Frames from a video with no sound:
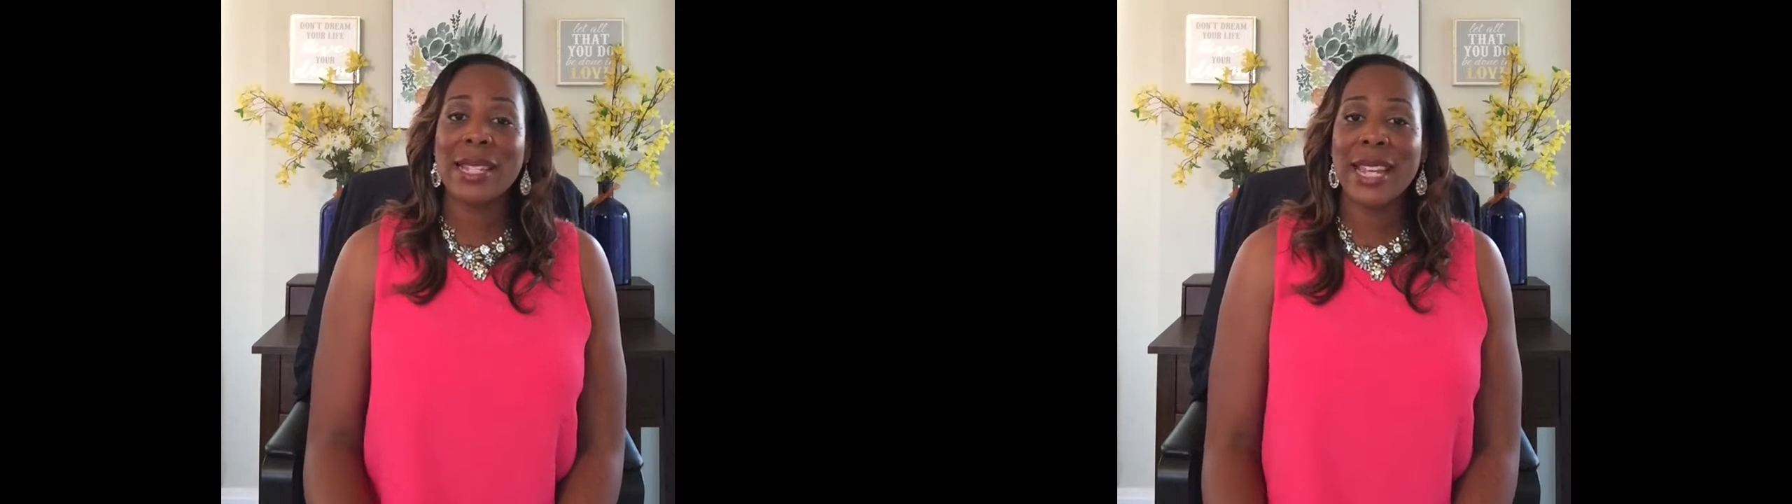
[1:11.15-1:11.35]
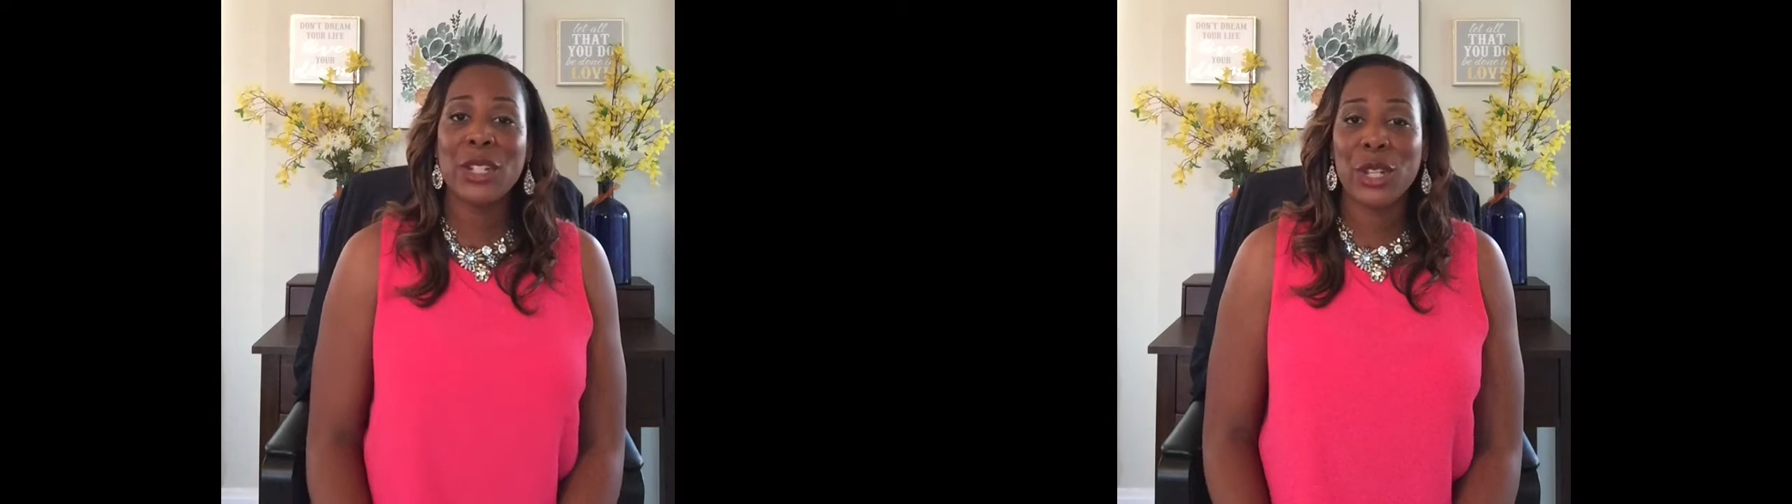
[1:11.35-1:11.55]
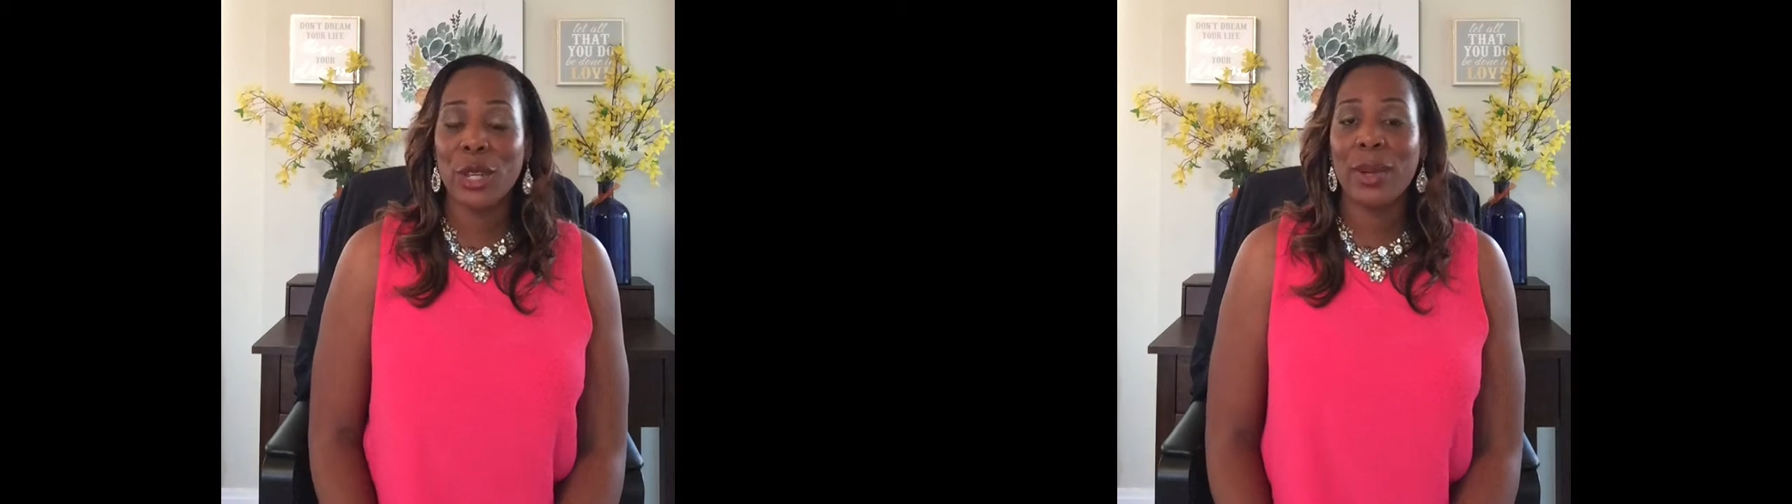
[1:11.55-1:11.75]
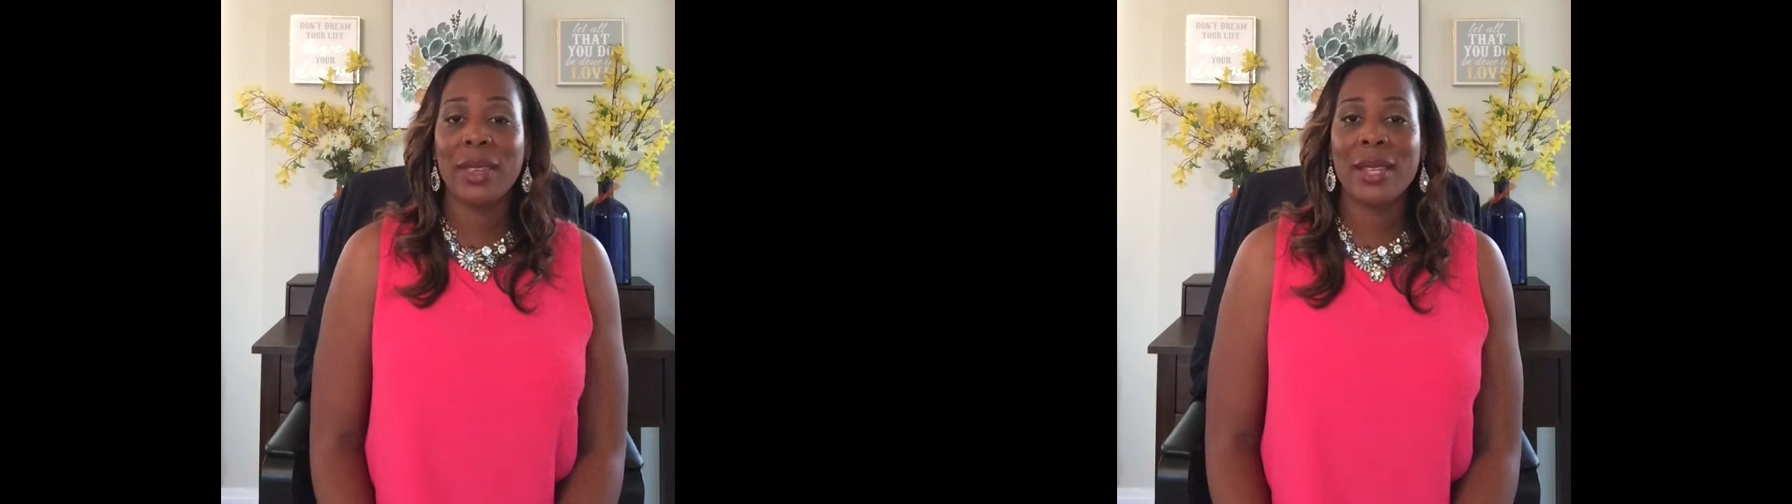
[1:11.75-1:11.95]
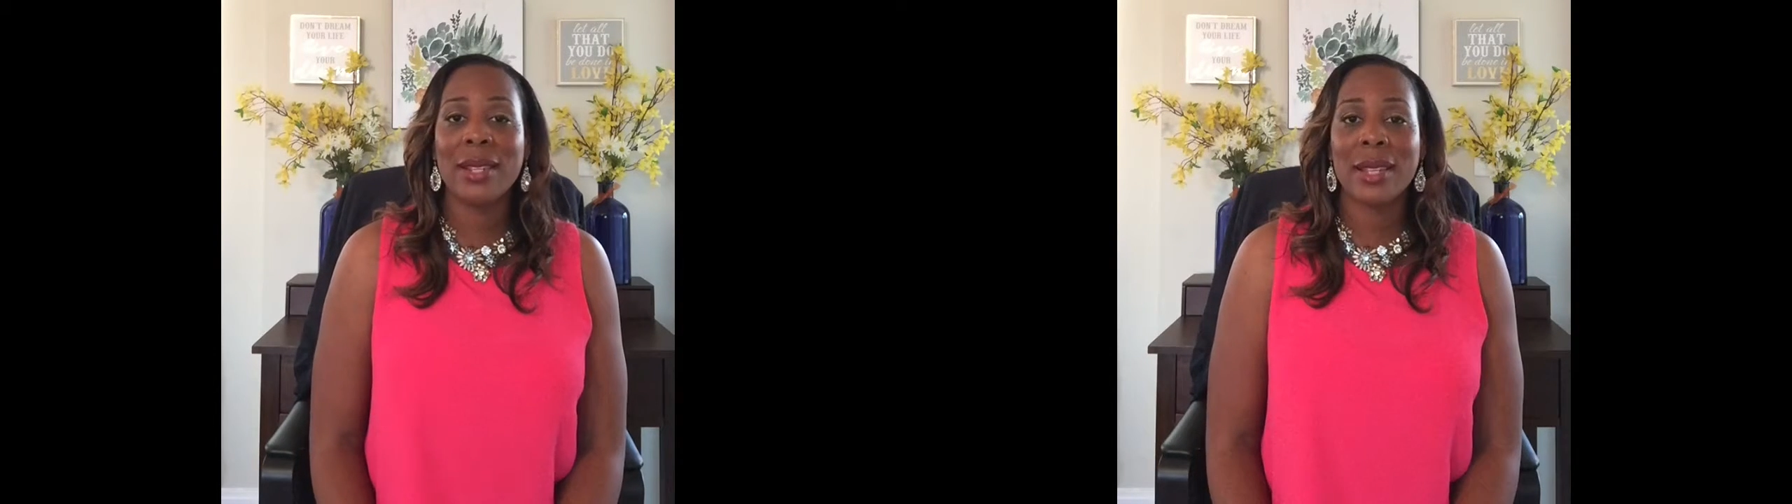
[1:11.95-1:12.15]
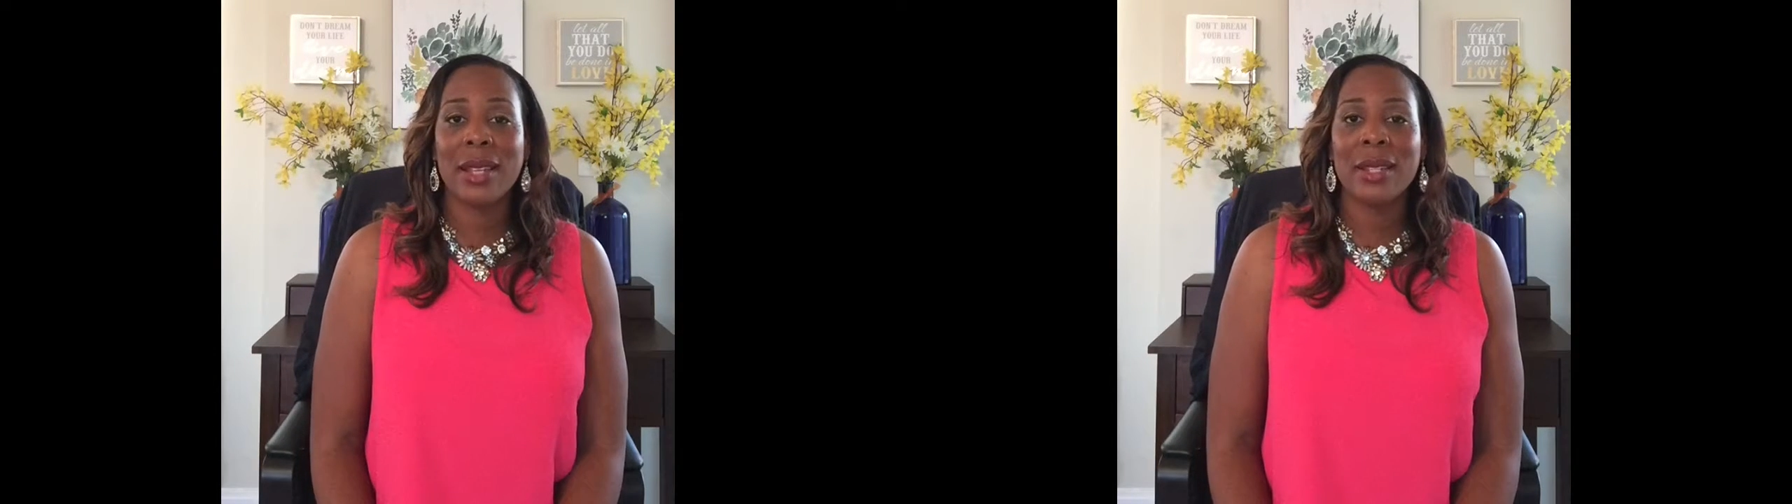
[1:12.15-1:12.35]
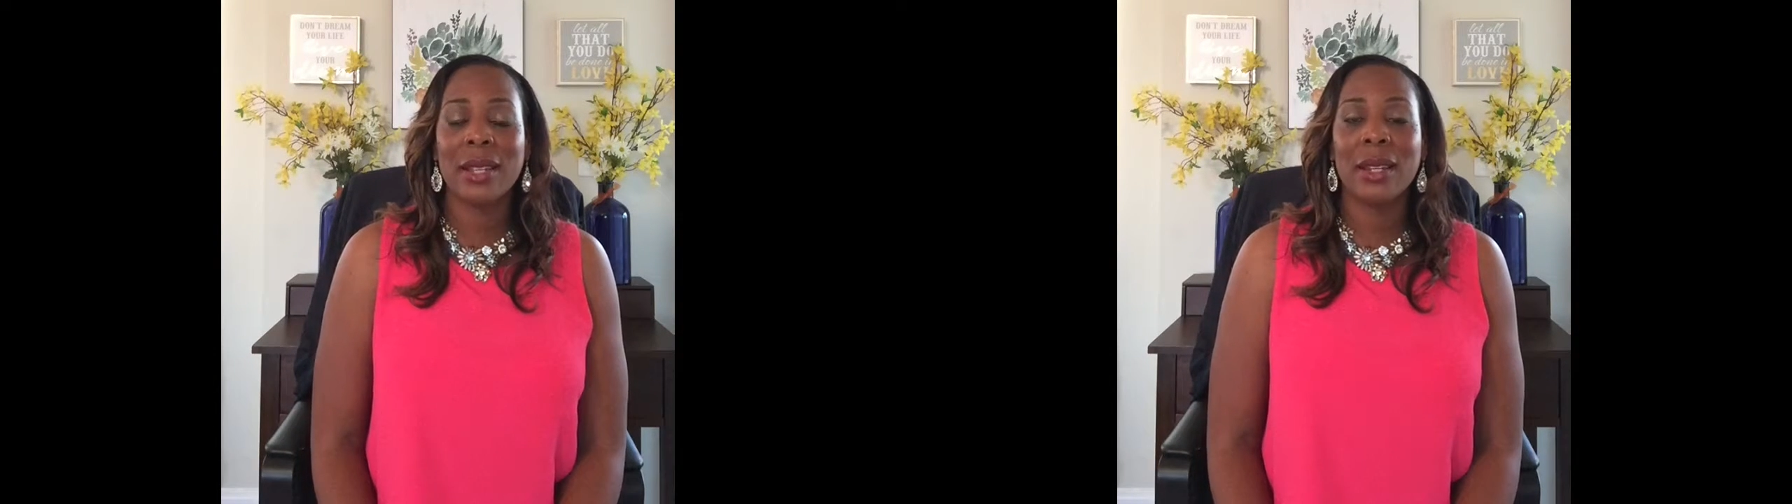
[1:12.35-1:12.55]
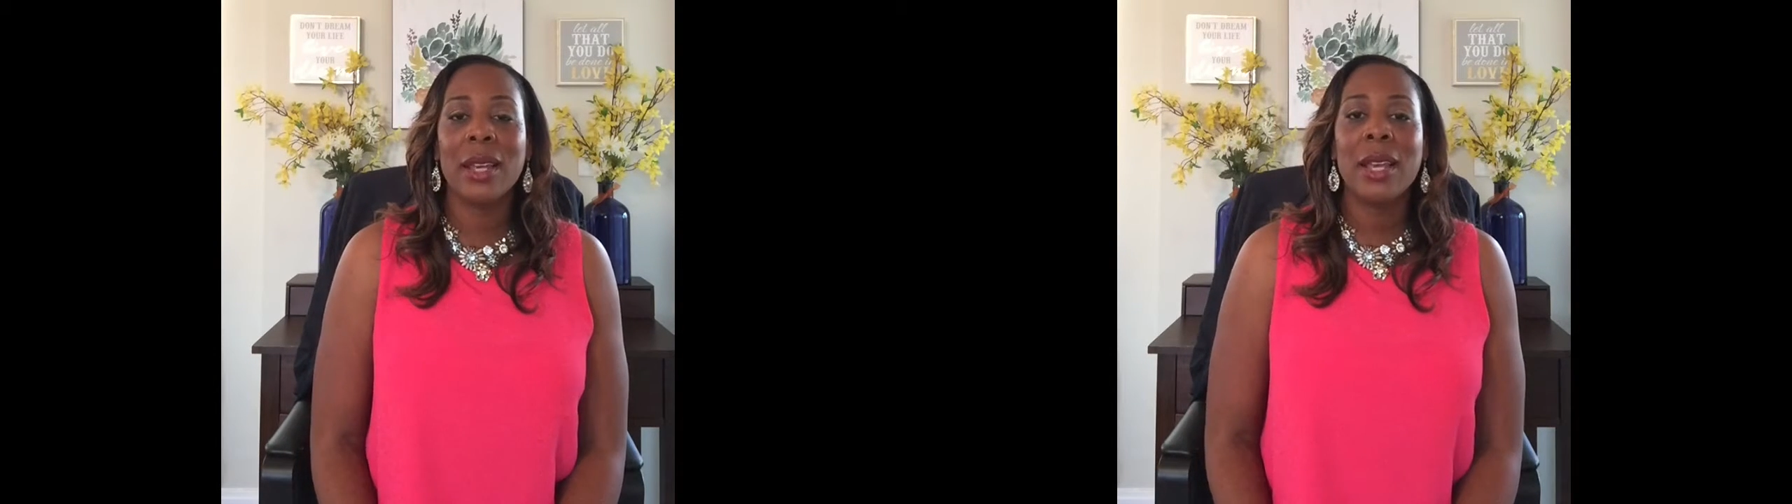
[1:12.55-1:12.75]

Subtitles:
sent to you in this season